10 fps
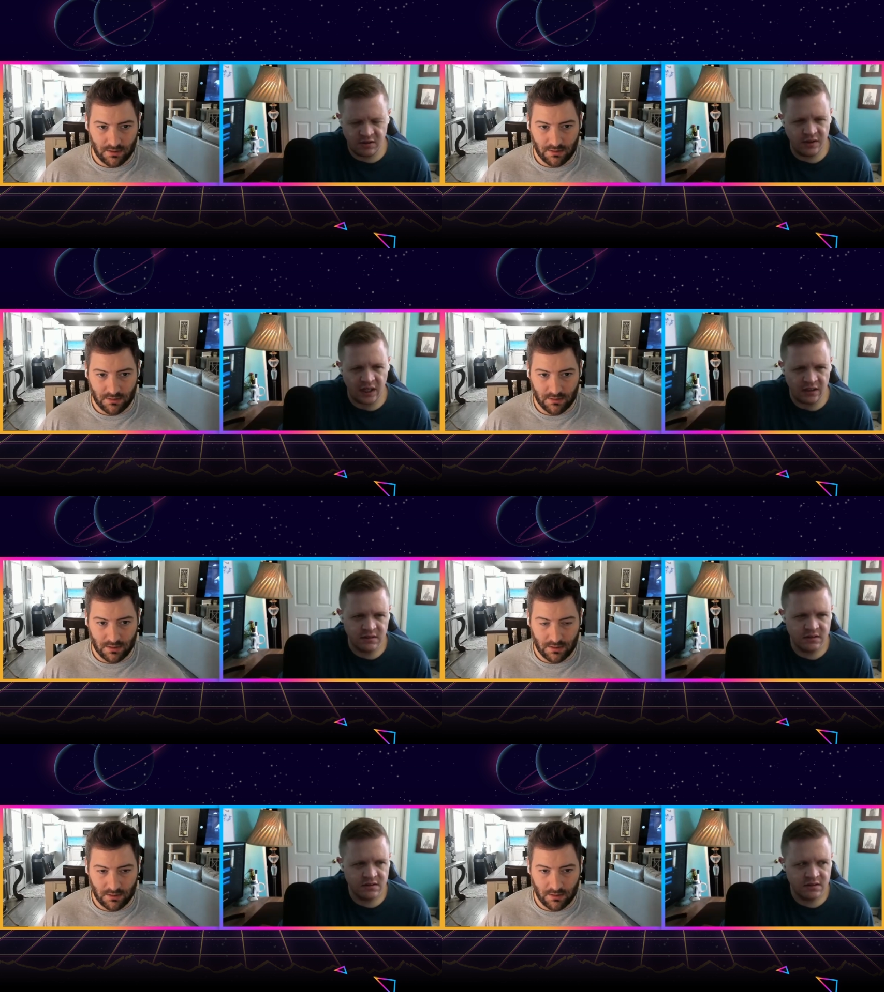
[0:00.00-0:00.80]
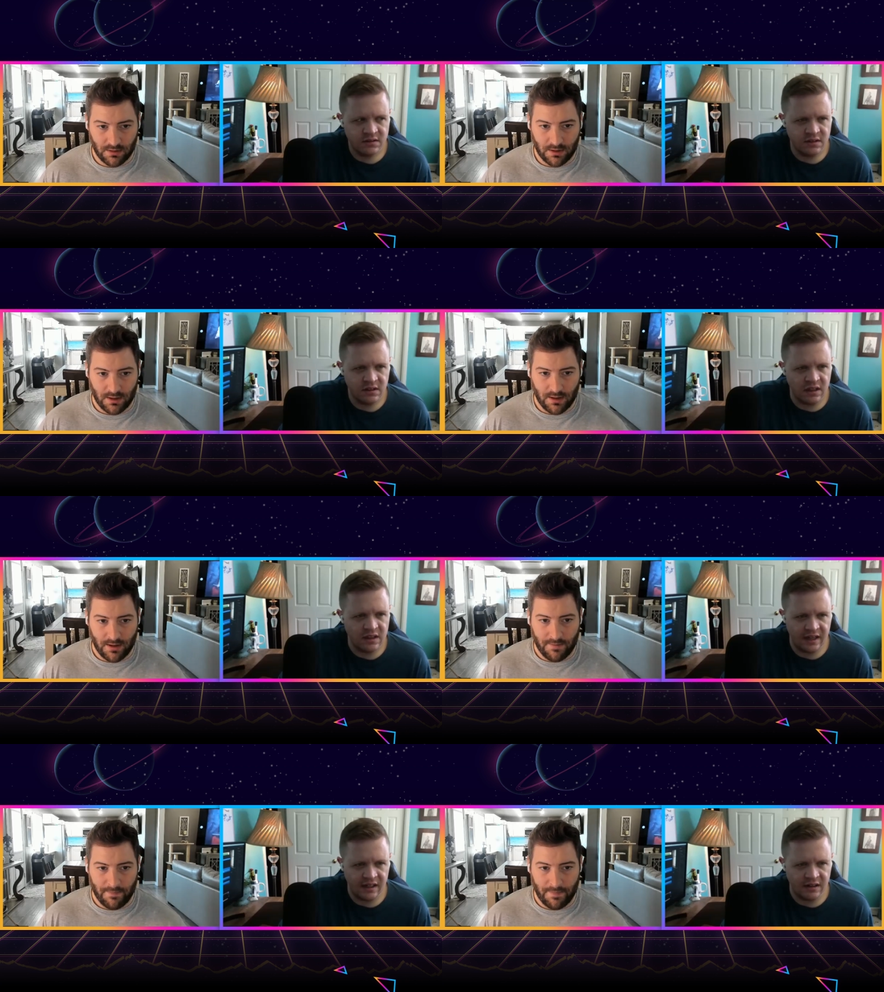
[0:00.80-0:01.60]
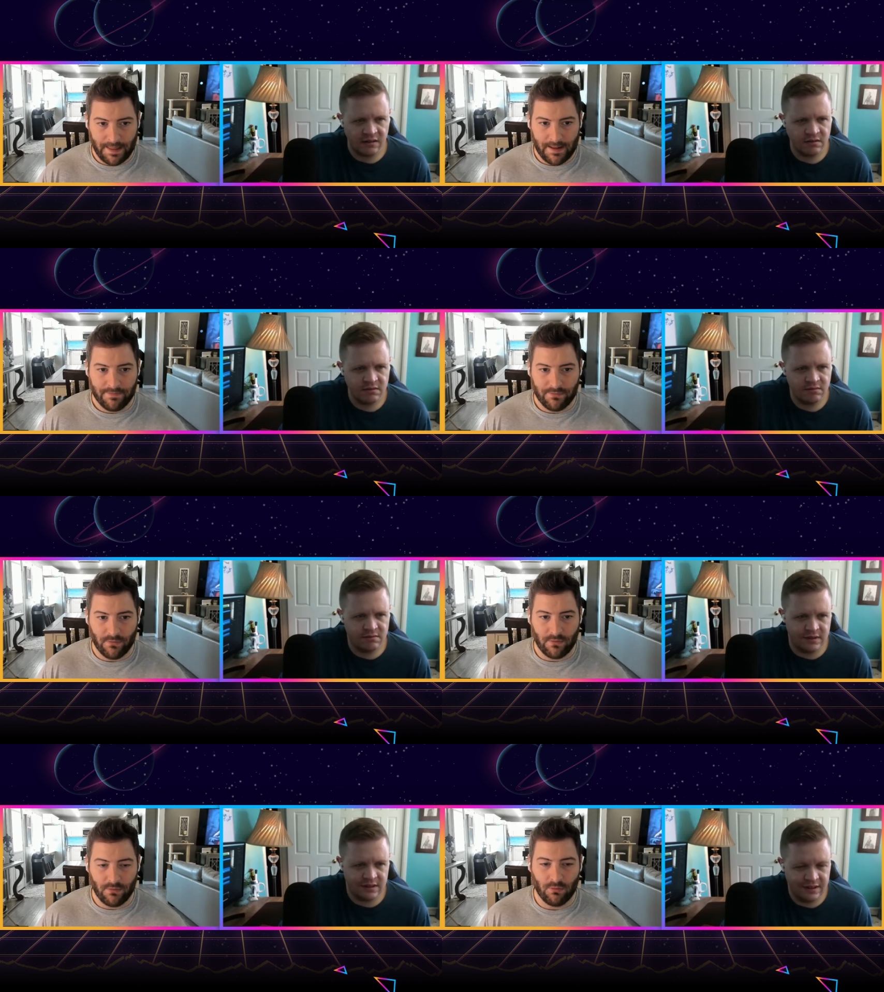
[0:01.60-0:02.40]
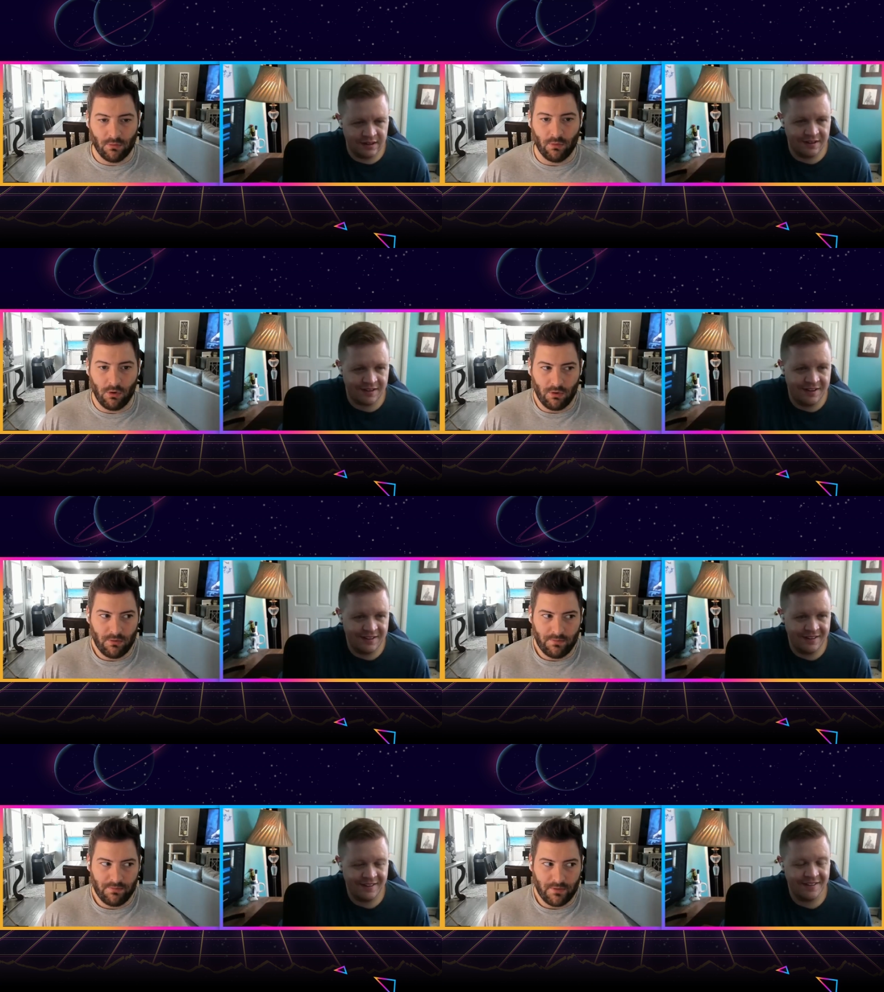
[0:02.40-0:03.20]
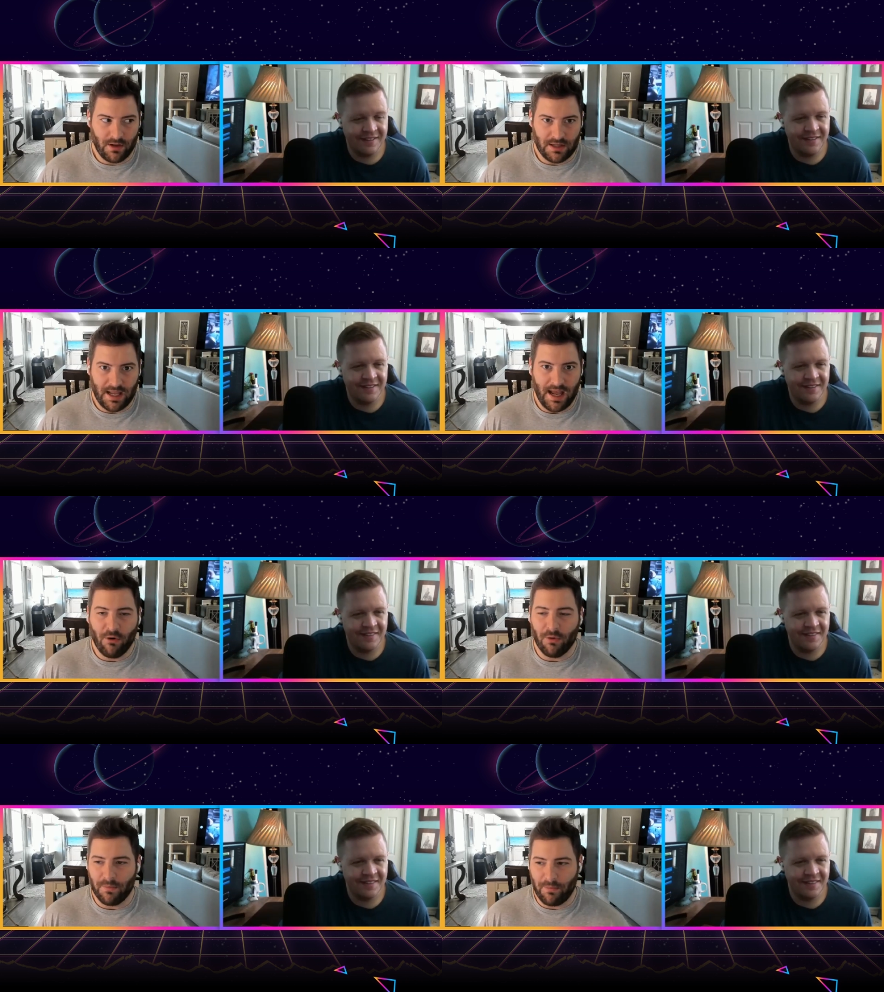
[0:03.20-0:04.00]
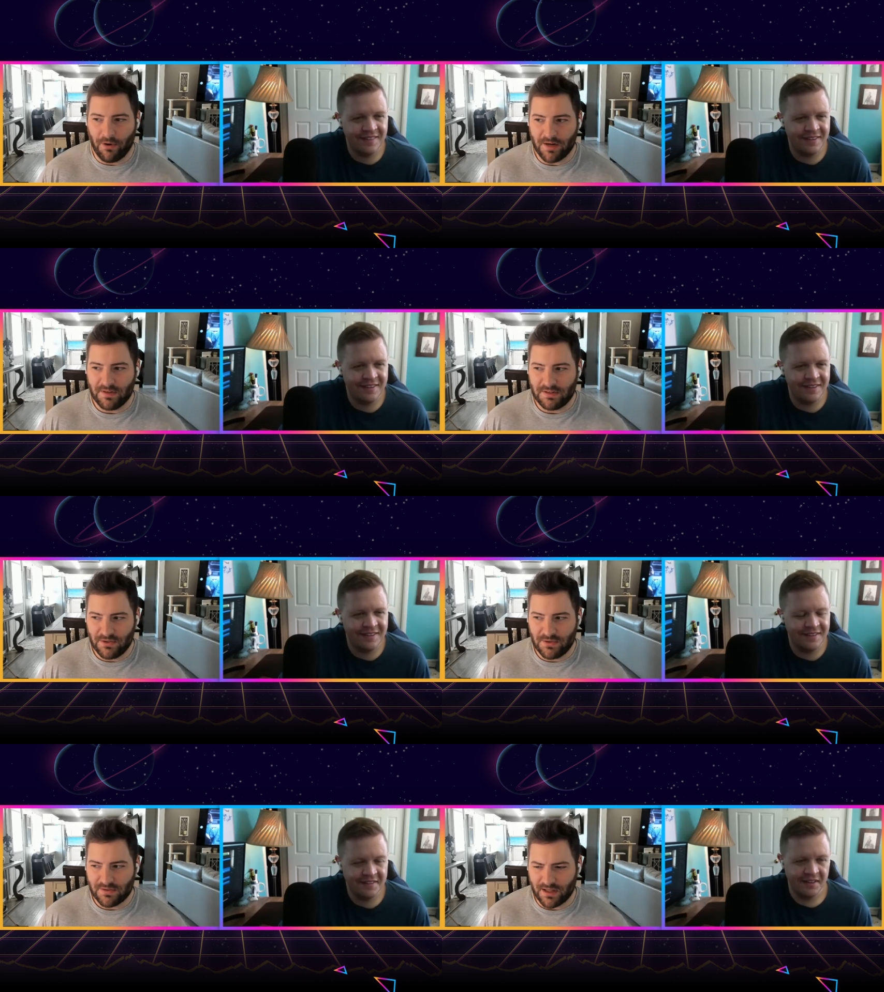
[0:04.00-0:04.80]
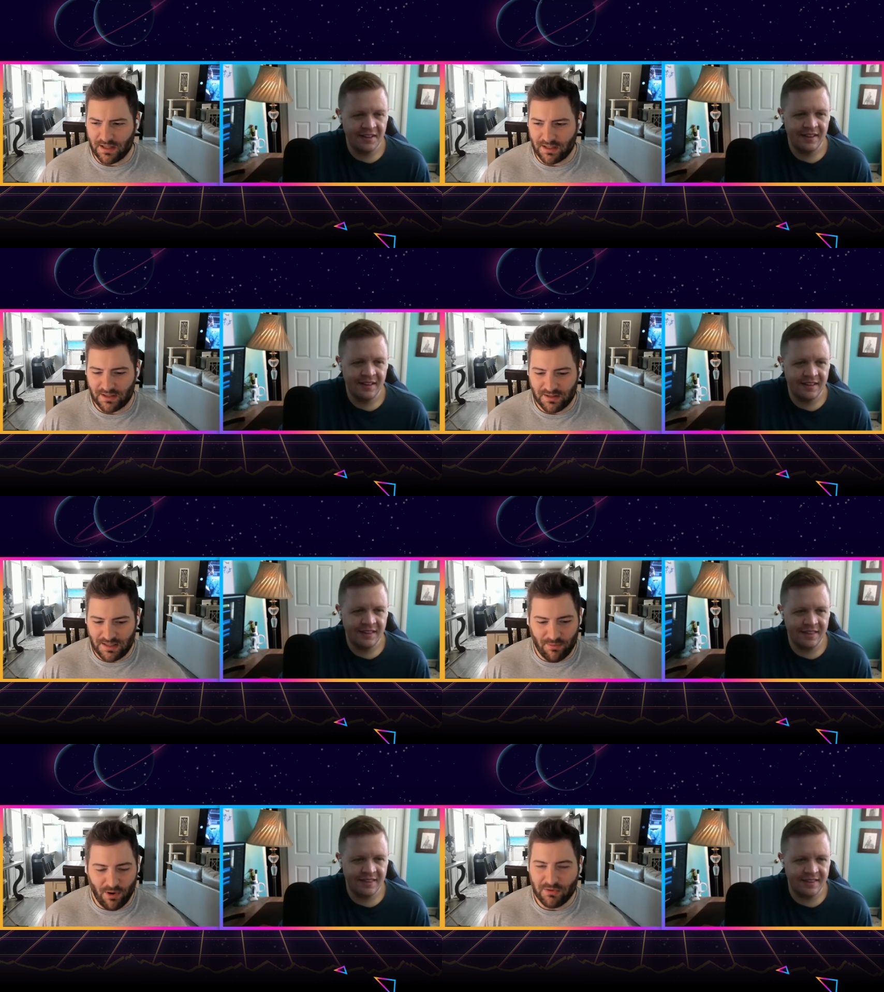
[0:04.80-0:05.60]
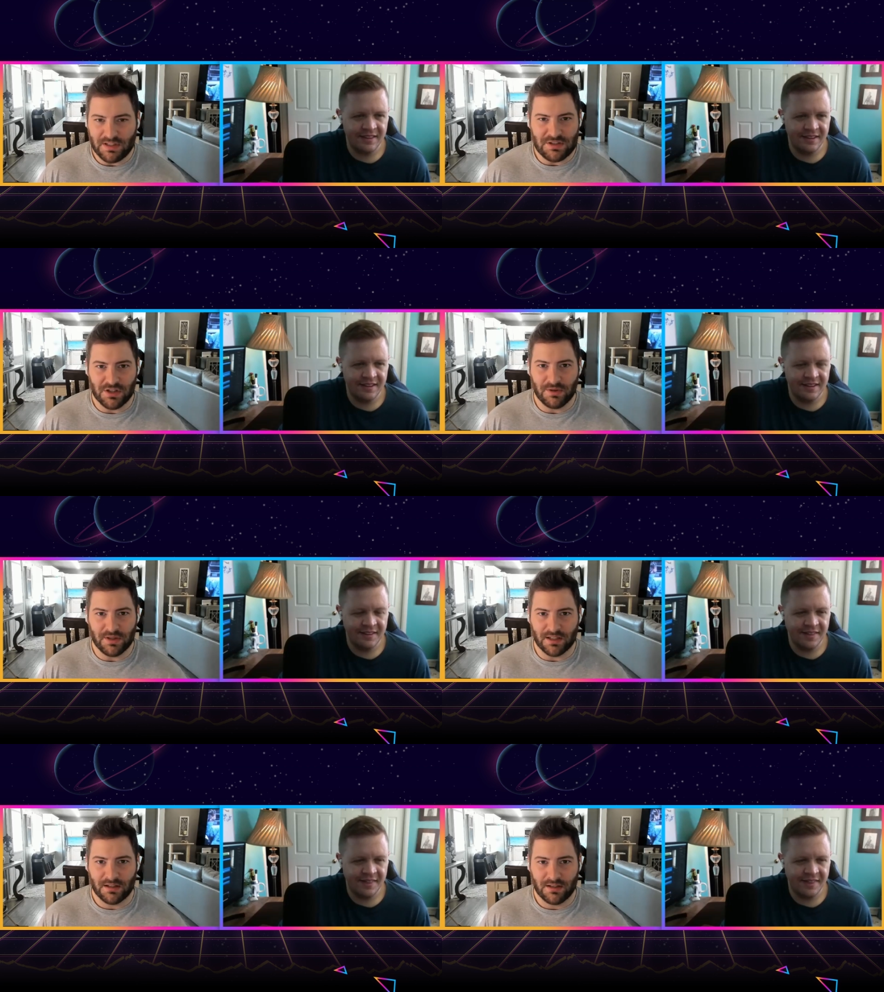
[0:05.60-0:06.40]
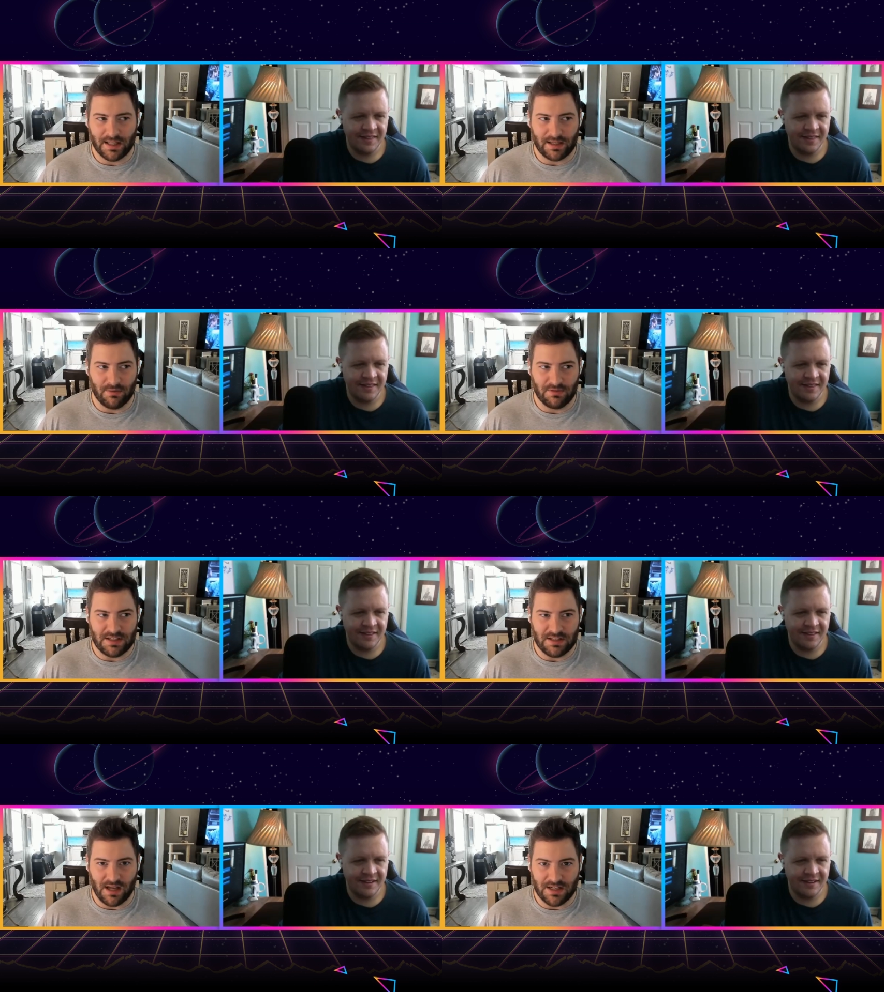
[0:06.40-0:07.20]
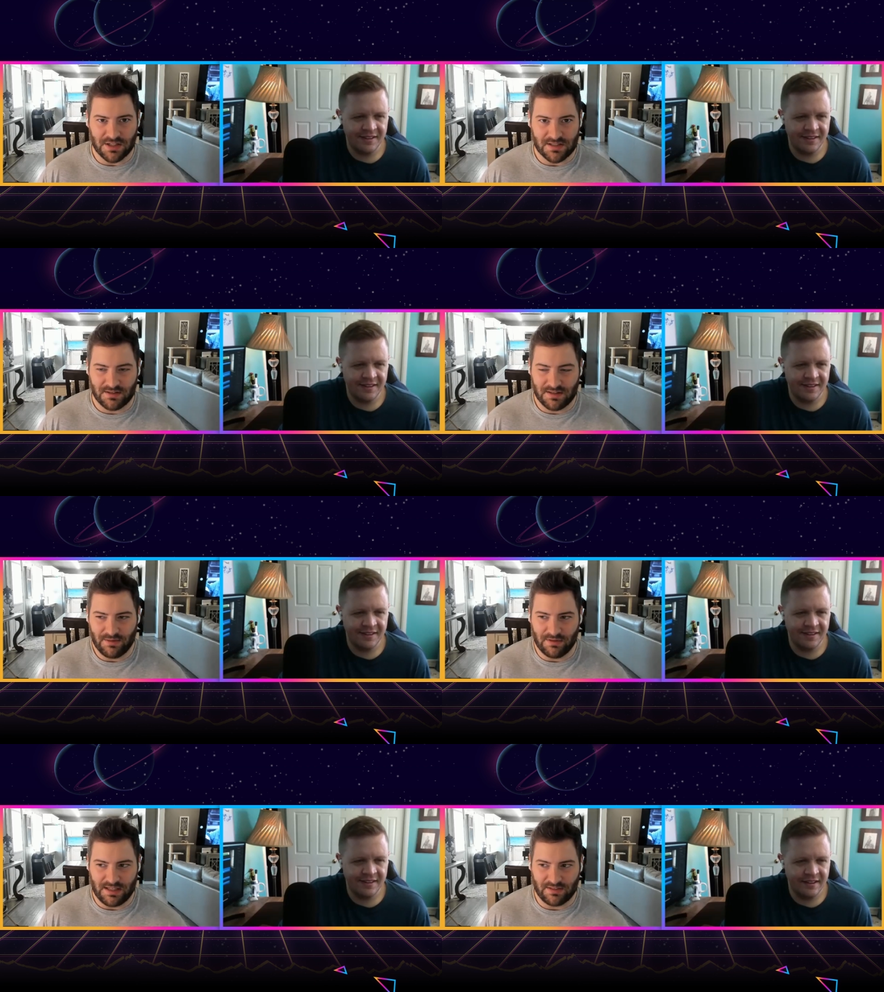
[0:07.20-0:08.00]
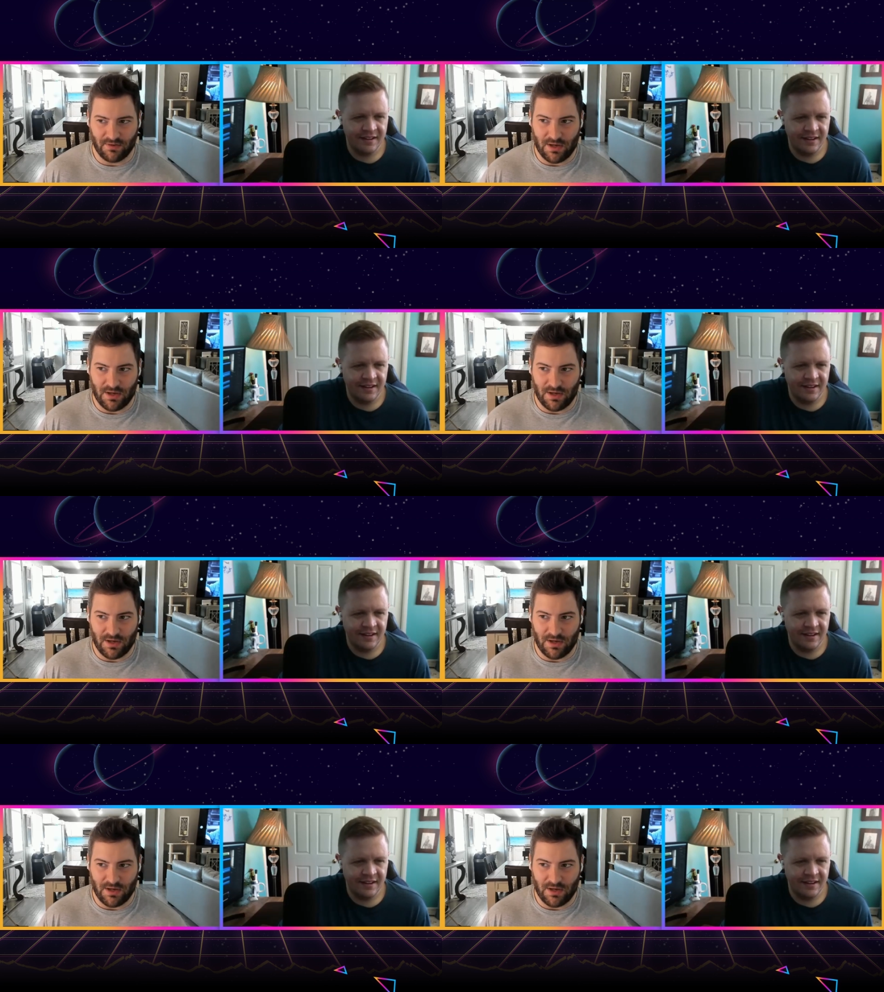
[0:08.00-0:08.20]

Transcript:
Speaker 1: doing in that year?
Speaker 2: Well, yeah. Well, part of it too is like, yeah, what was he doing? Like, was he not just? Was he so he